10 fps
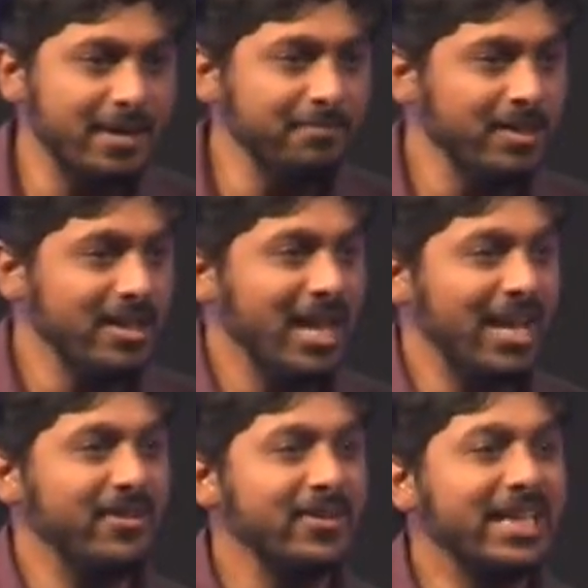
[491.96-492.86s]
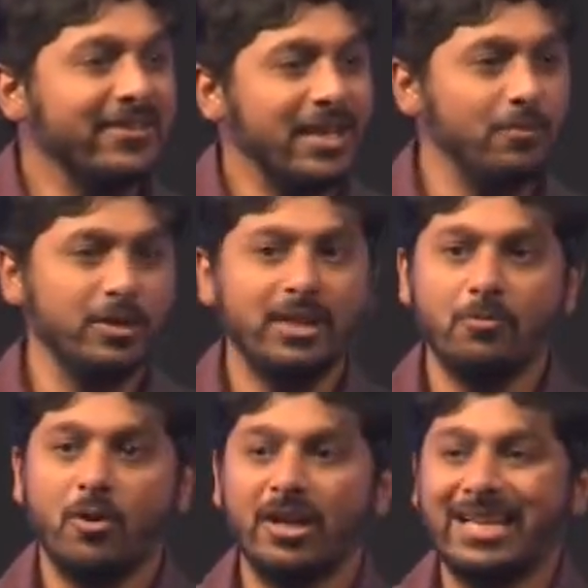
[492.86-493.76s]
them, and we will give them what they
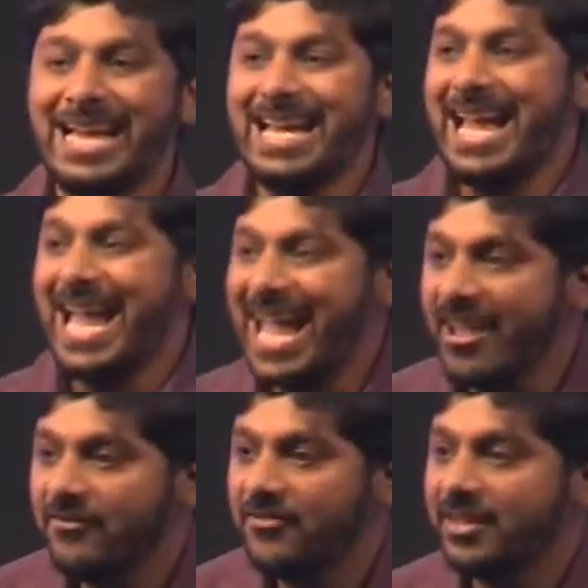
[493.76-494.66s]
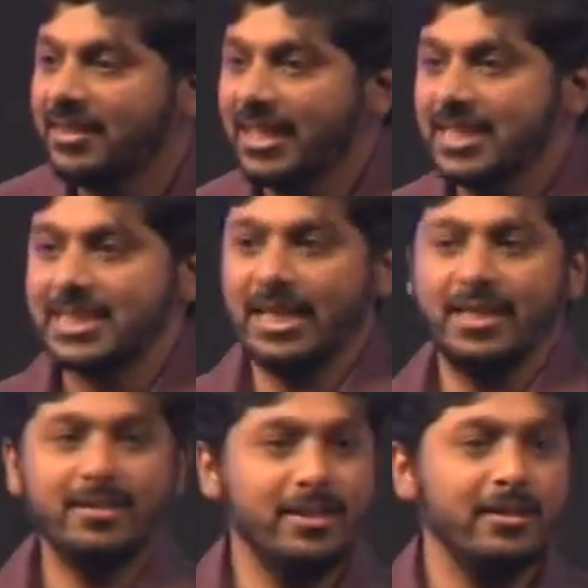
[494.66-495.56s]
want. Everything is
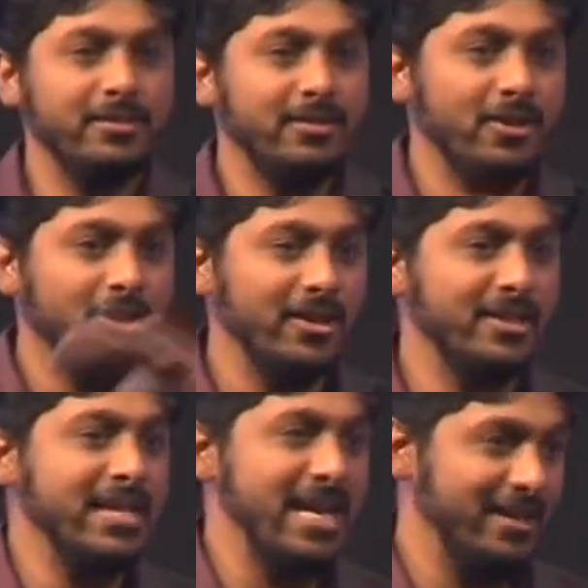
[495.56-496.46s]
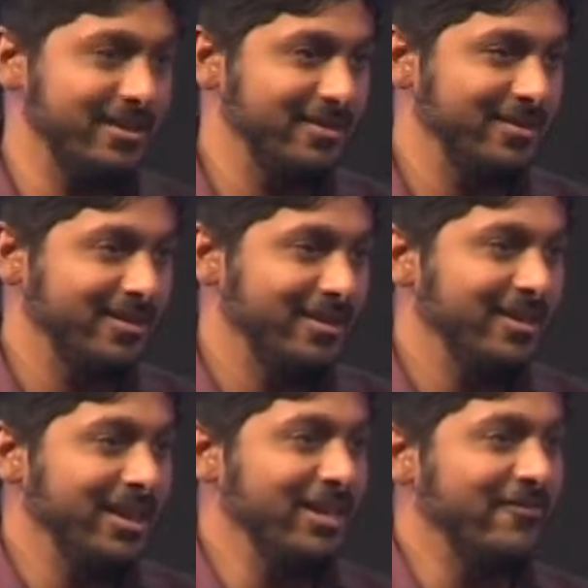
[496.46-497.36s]
getting turned on its head.
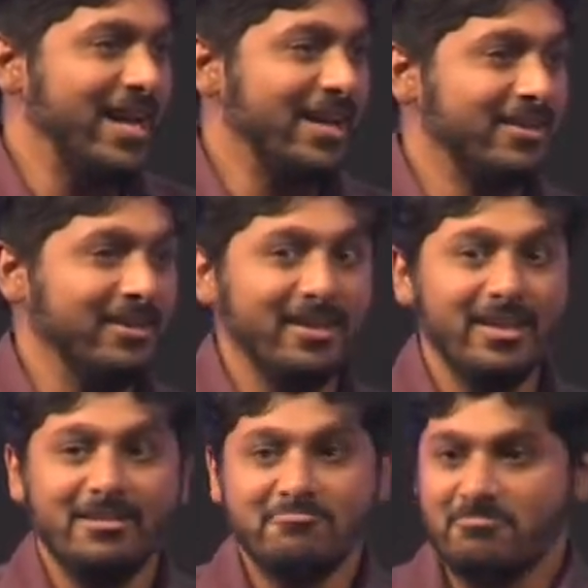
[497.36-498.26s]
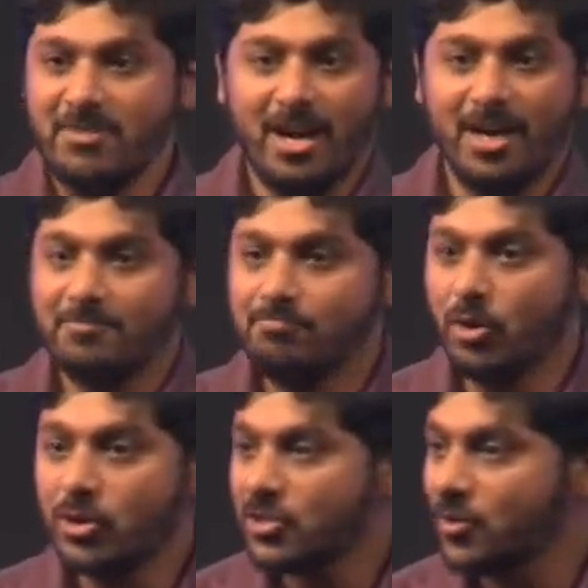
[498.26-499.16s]
In fact, our
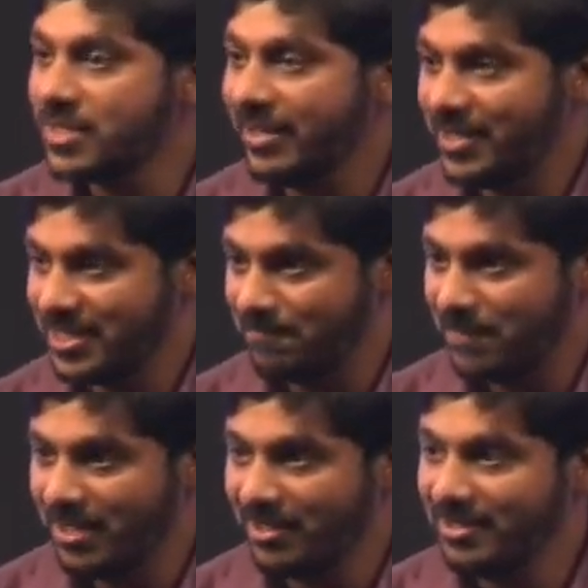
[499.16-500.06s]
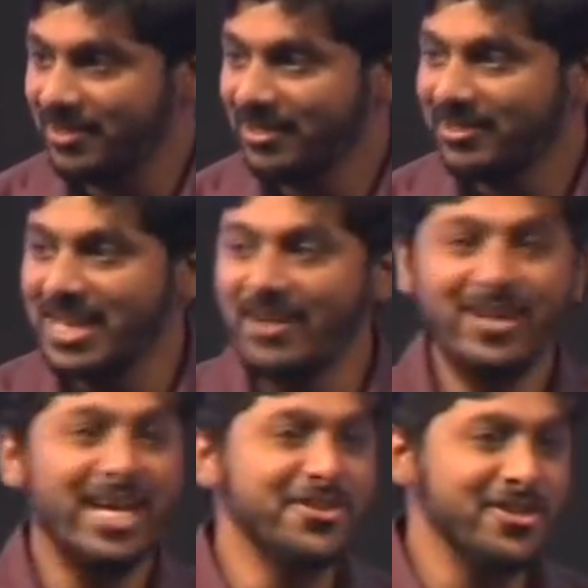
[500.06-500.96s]
bookstores have disappeared,
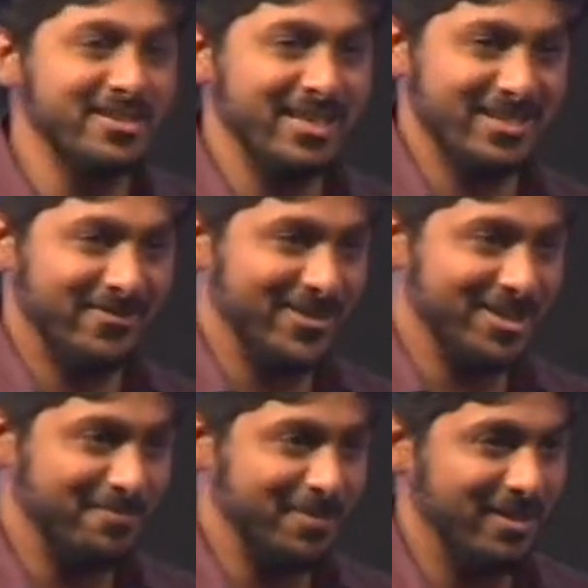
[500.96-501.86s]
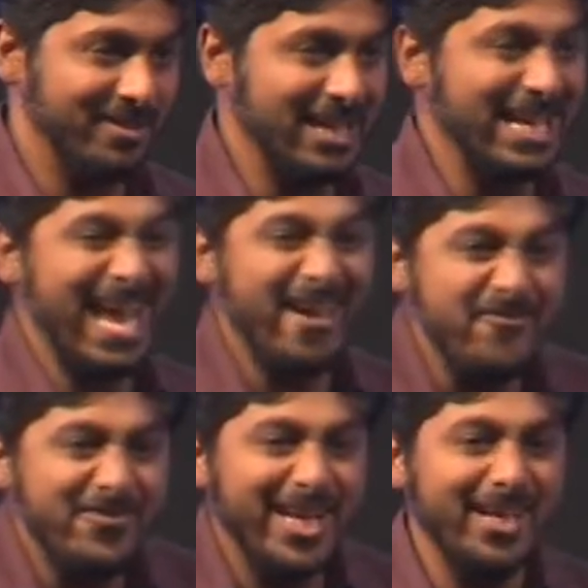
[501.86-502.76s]
travel agencies have disappeared, and
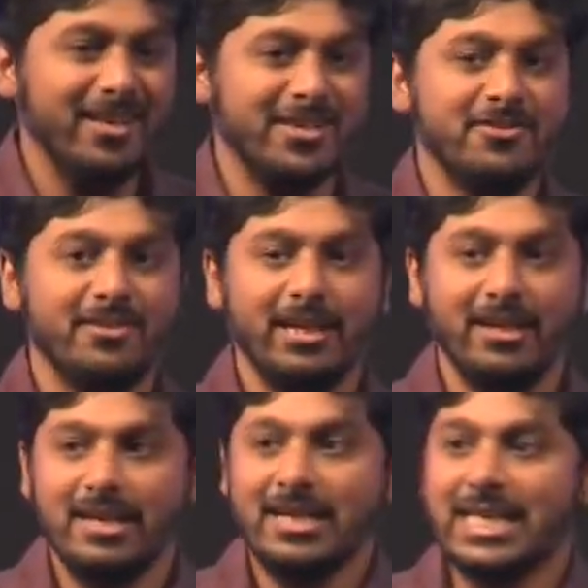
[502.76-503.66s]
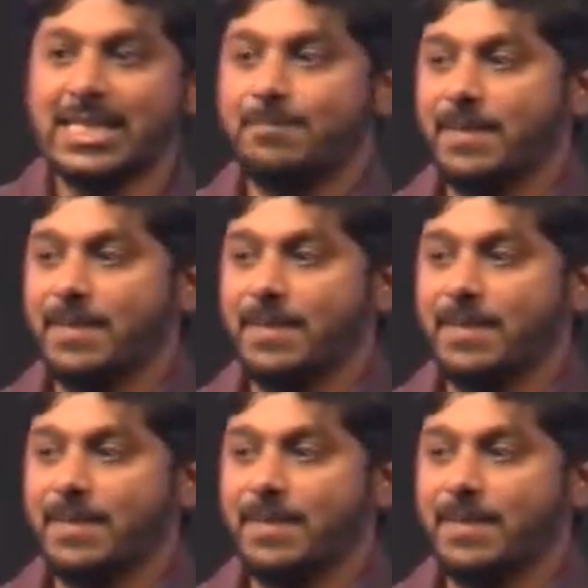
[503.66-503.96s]
every industry is